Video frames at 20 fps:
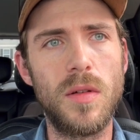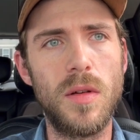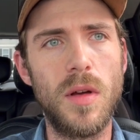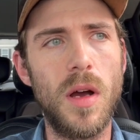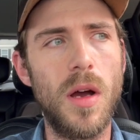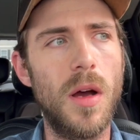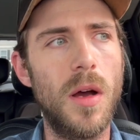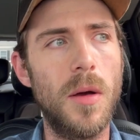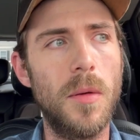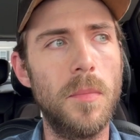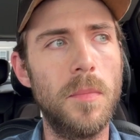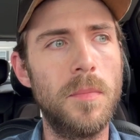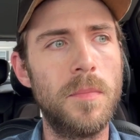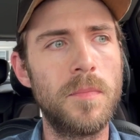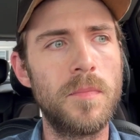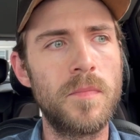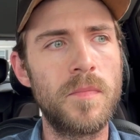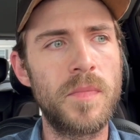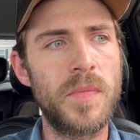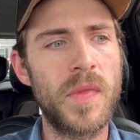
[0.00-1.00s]

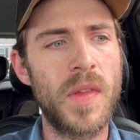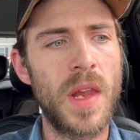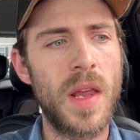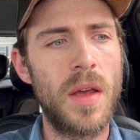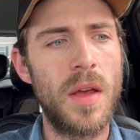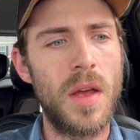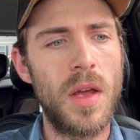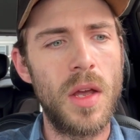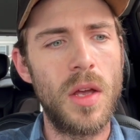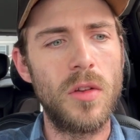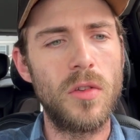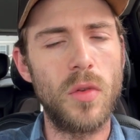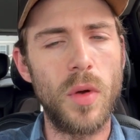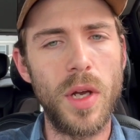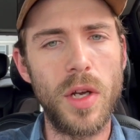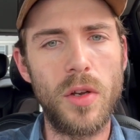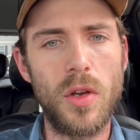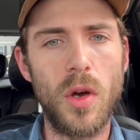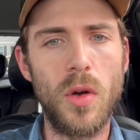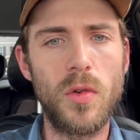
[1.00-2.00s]
So I
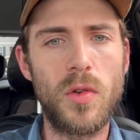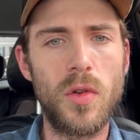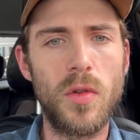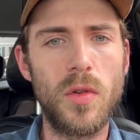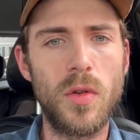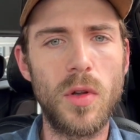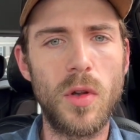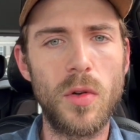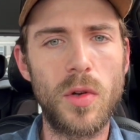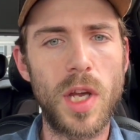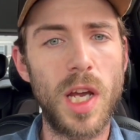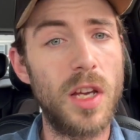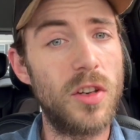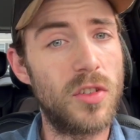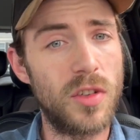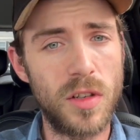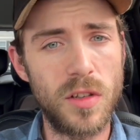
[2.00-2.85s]
go to the location.